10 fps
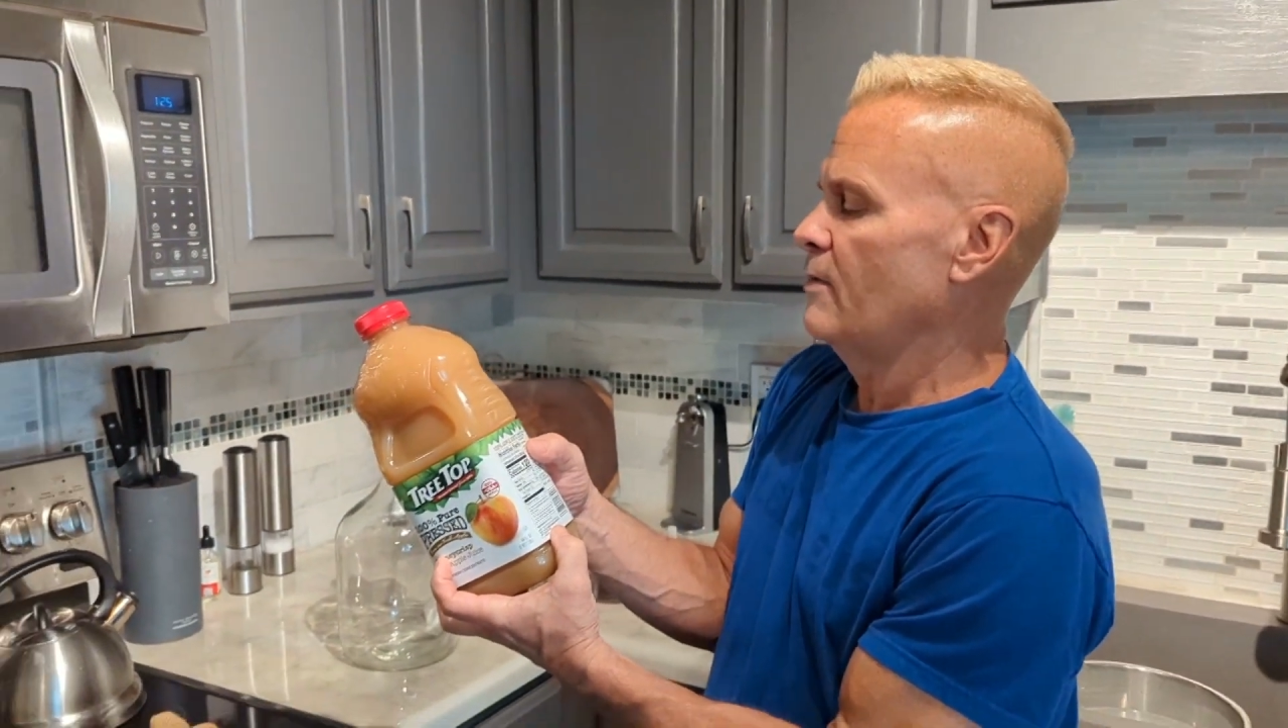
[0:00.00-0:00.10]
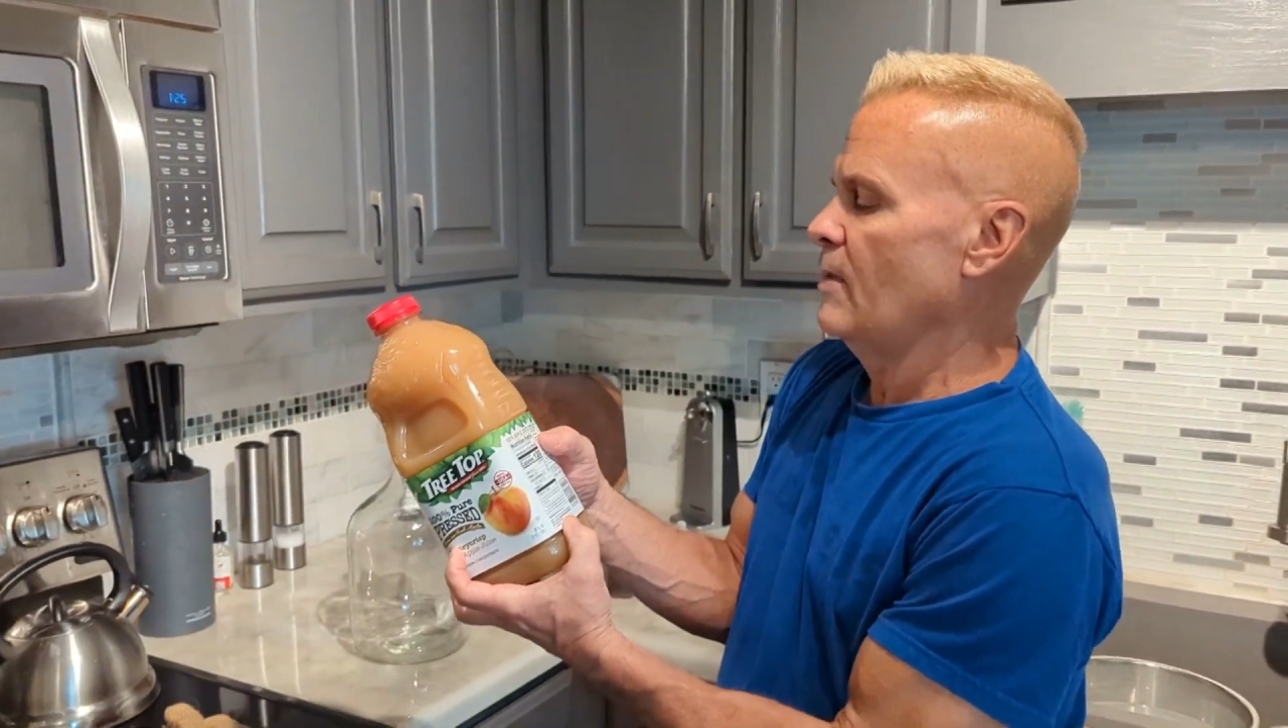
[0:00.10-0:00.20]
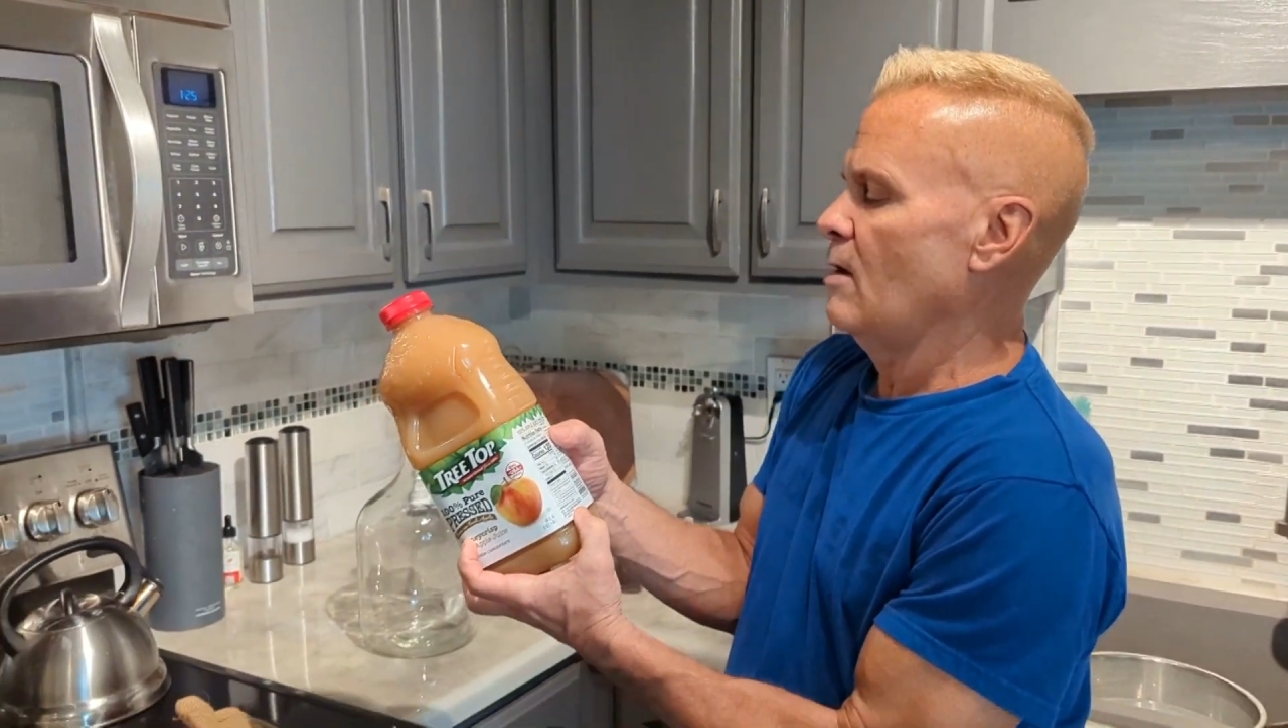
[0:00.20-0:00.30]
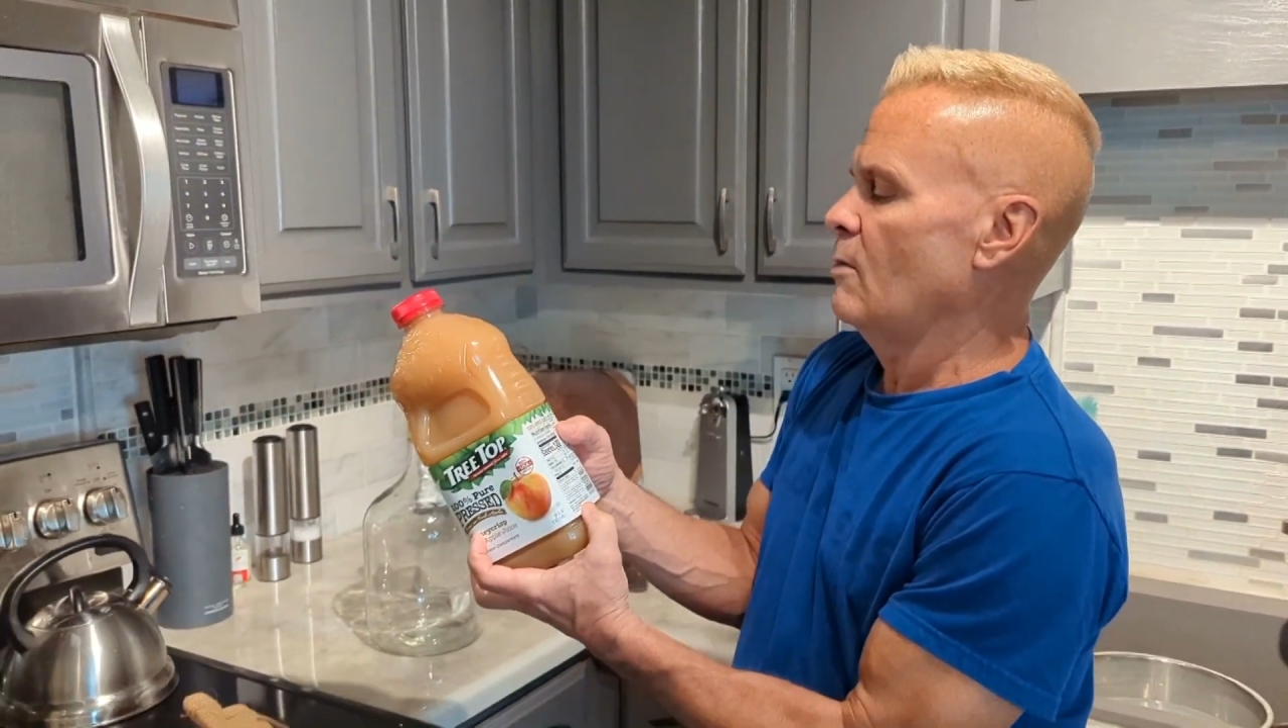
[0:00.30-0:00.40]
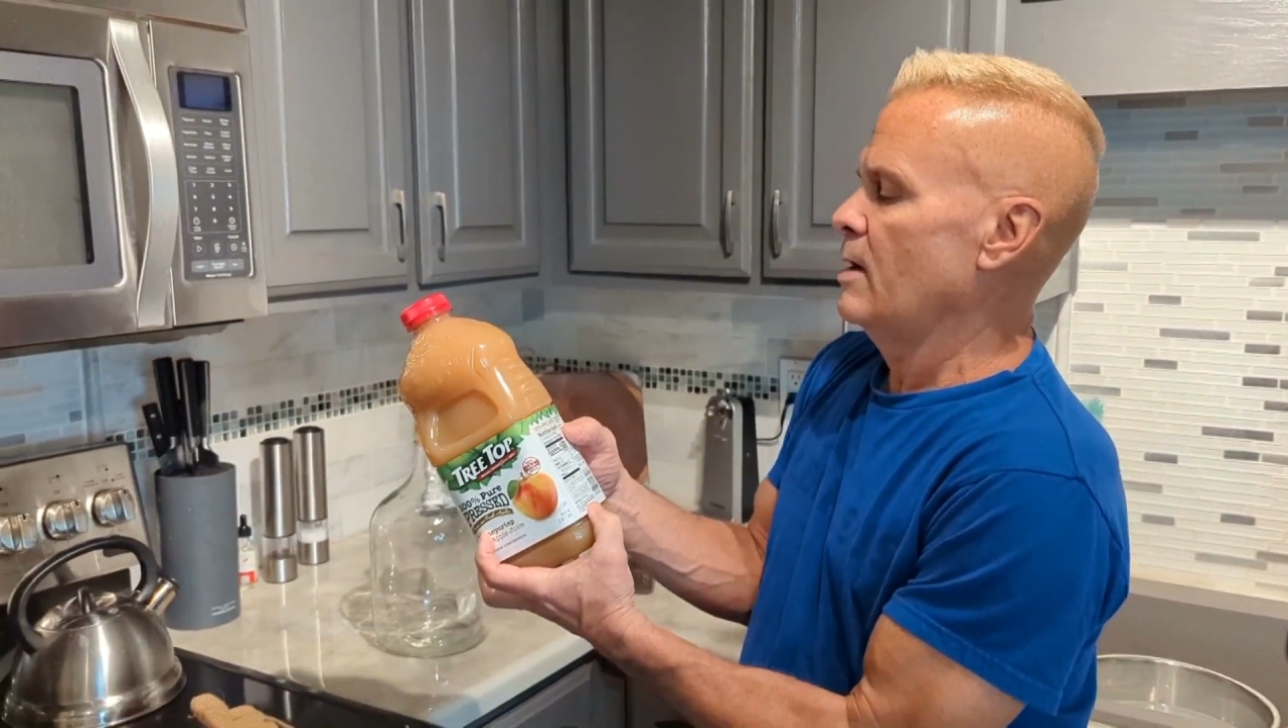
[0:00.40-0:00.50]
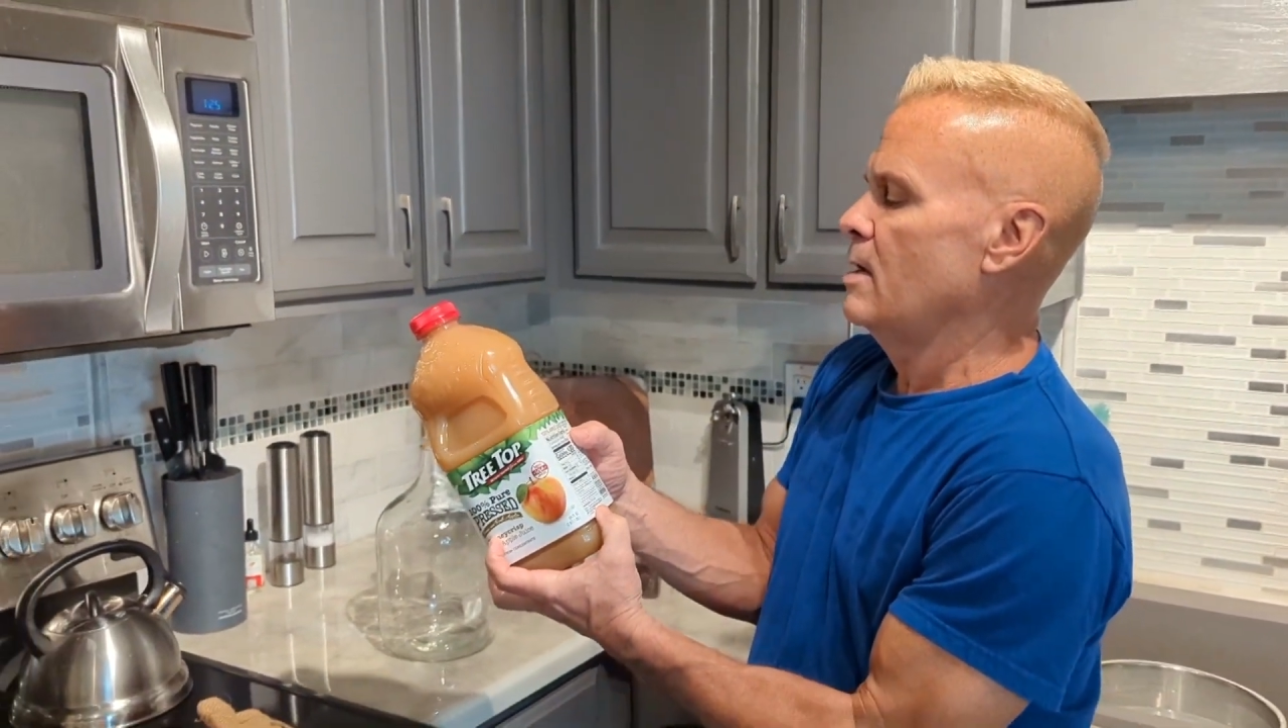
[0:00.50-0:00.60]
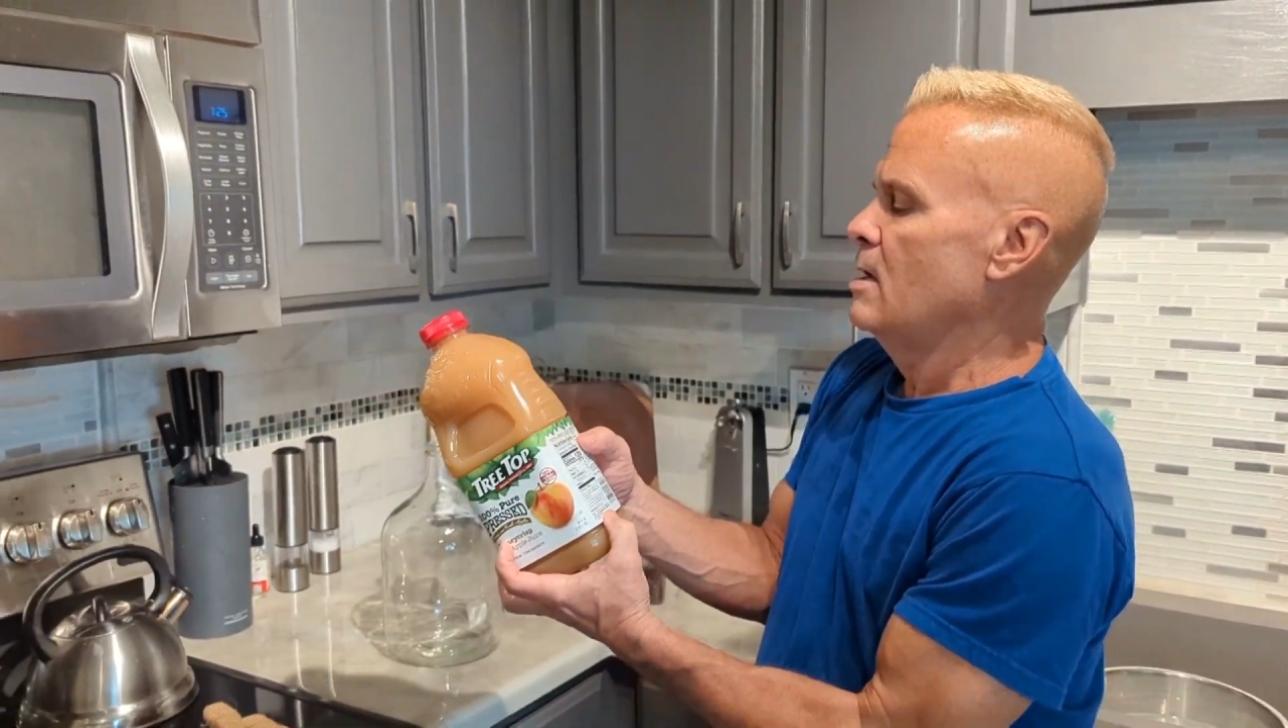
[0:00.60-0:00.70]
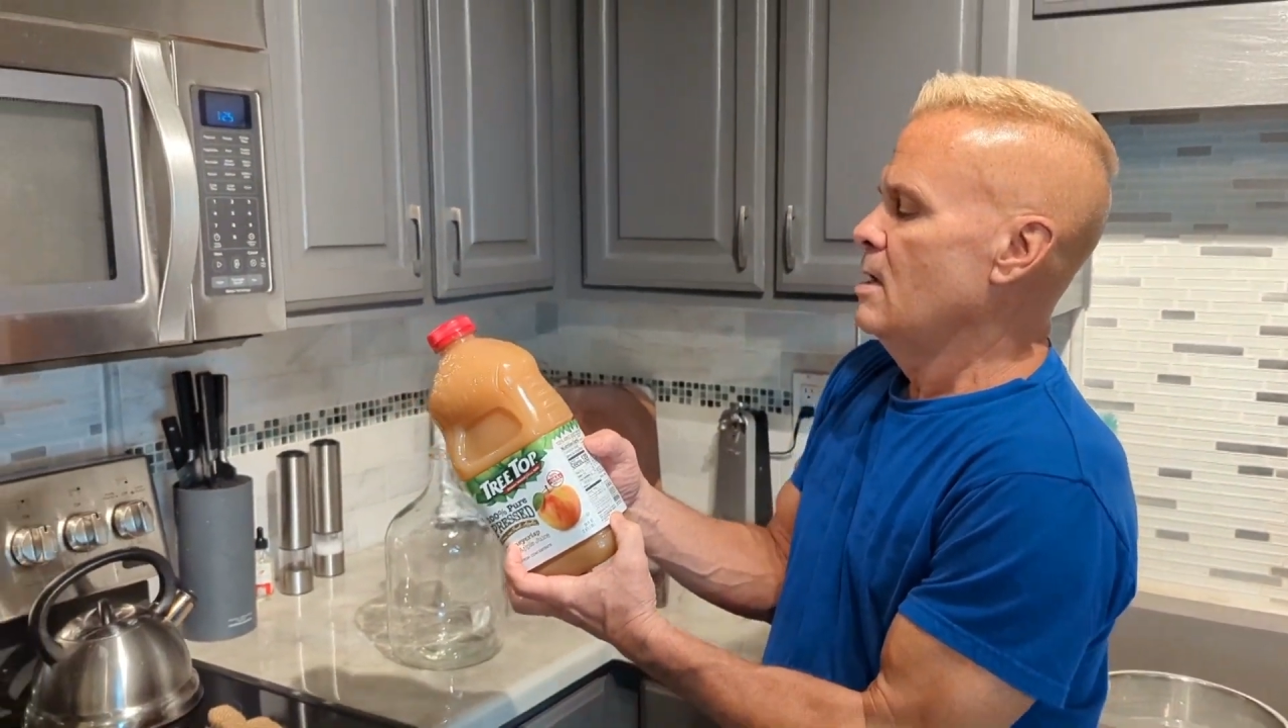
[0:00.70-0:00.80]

that way.